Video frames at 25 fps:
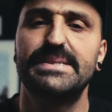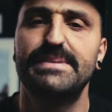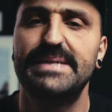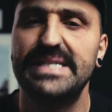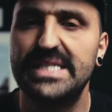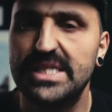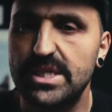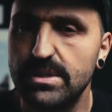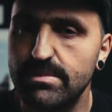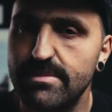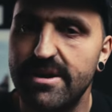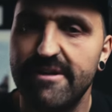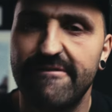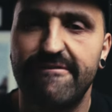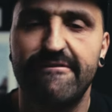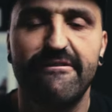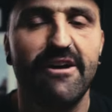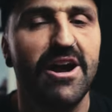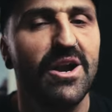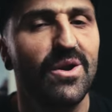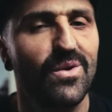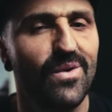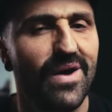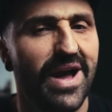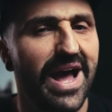me to my
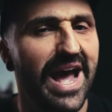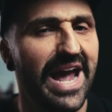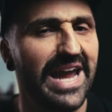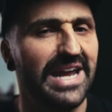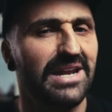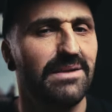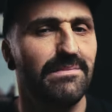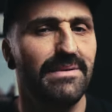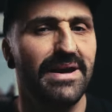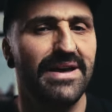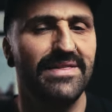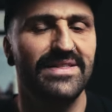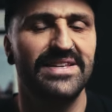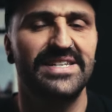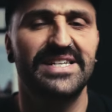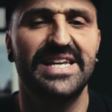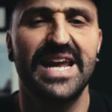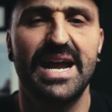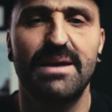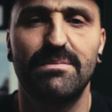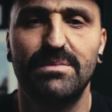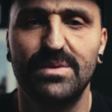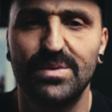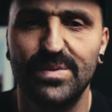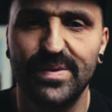final hate about this
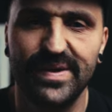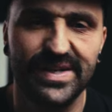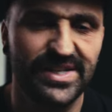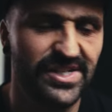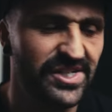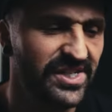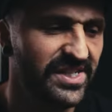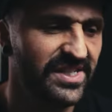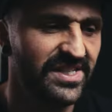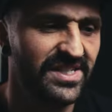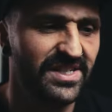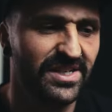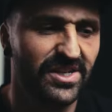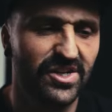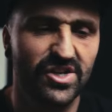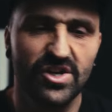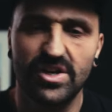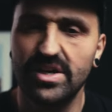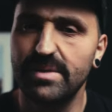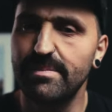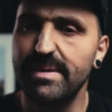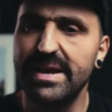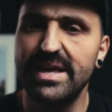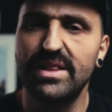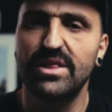camera, which is going
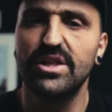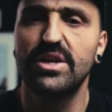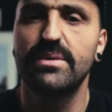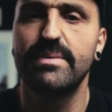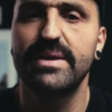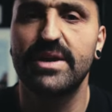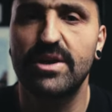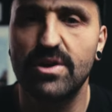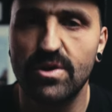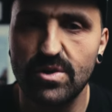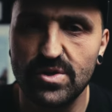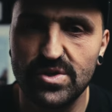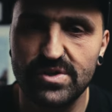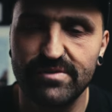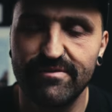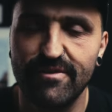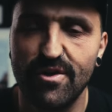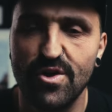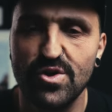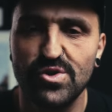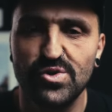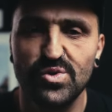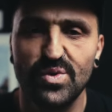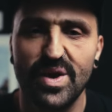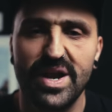to be a little bit
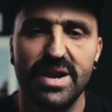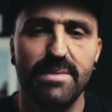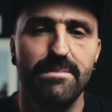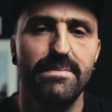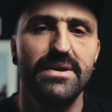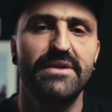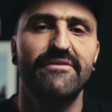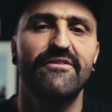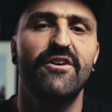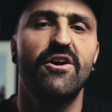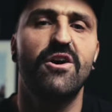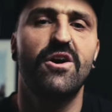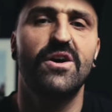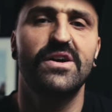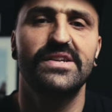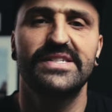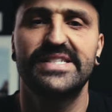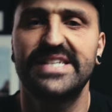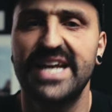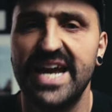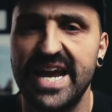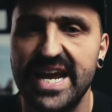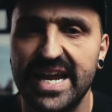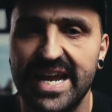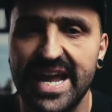controversial and a bit of a hot
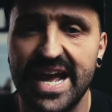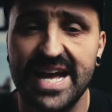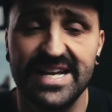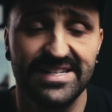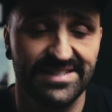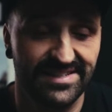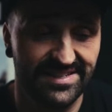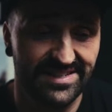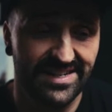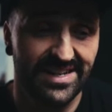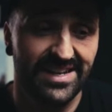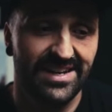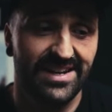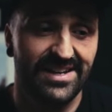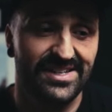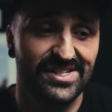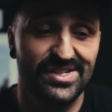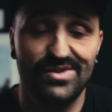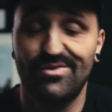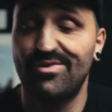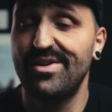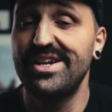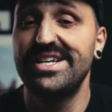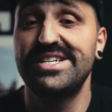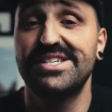take, as it's
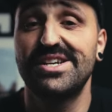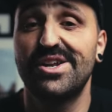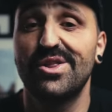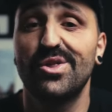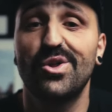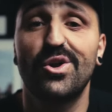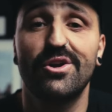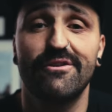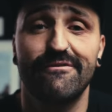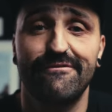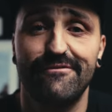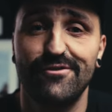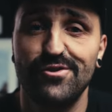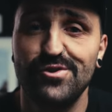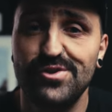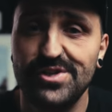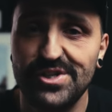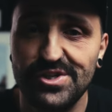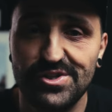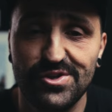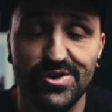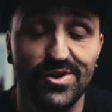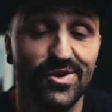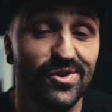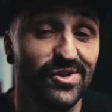the reason a lot of Fuji
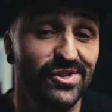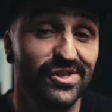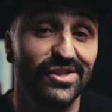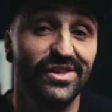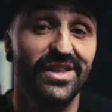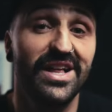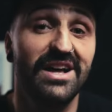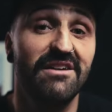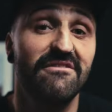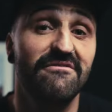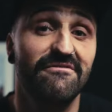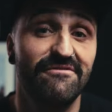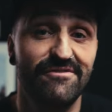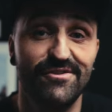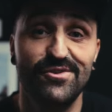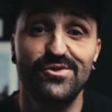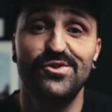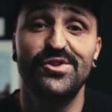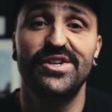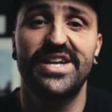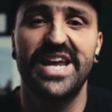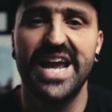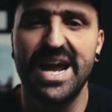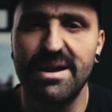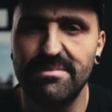shooters love
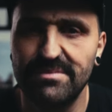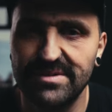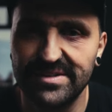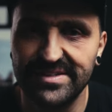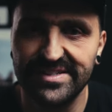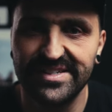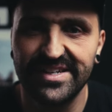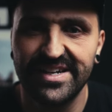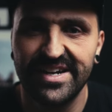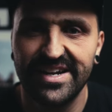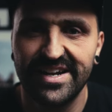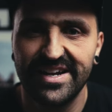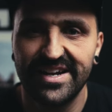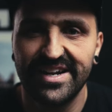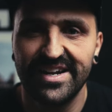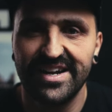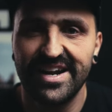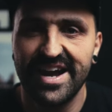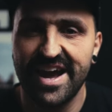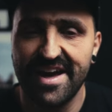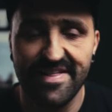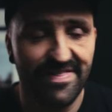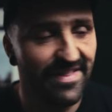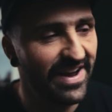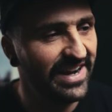Fuji cameras,
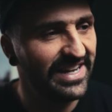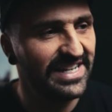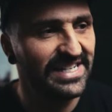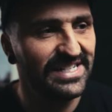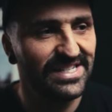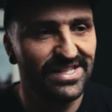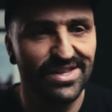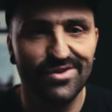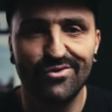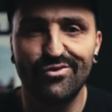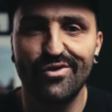and that is the